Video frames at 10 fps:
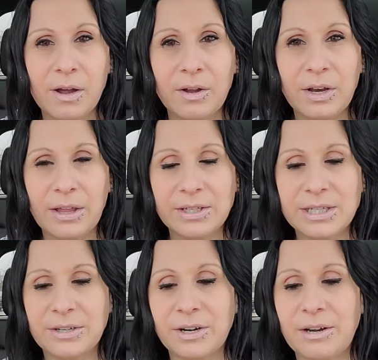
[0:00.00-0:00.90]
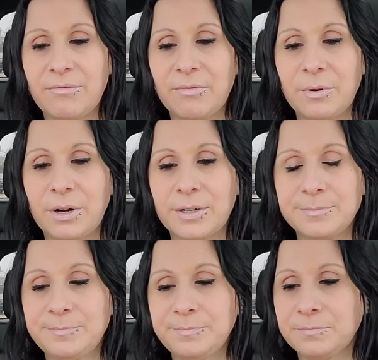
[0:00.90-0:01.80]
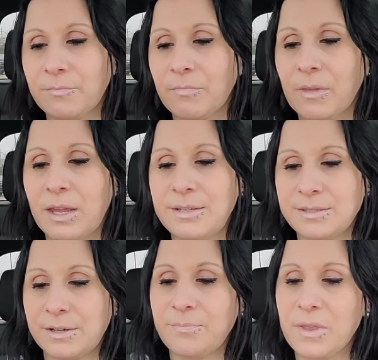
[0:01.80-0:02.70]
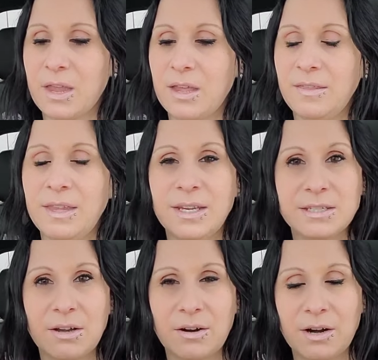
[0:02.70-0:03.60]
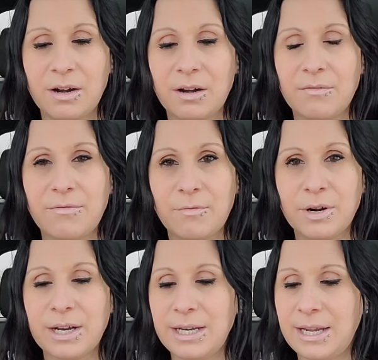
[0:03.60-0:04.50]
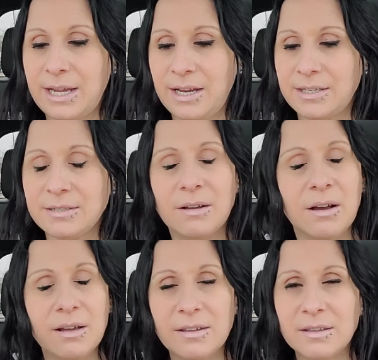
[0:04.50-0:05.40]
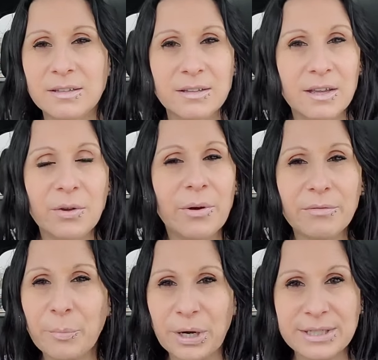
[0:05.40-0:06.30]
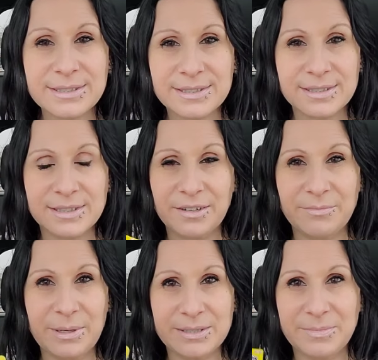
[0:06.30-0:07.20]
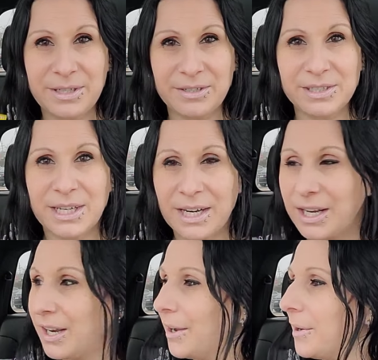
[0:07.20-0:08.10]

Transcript: on how I decorate for Easter. These are $4.98. Whoever prices this stuff makes me irritated.